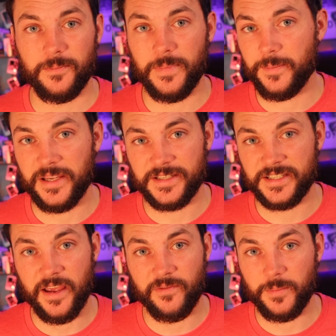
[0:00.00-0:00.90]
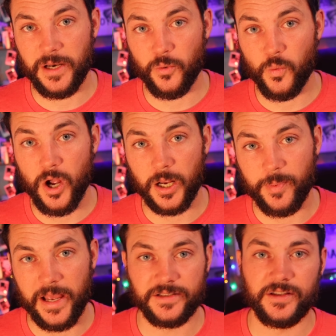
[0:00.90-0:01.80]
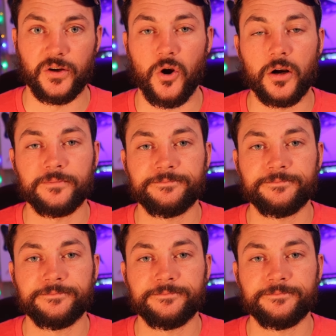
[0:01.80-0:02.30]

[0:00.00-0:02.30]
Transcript: maybe a seven minute walk back to the car.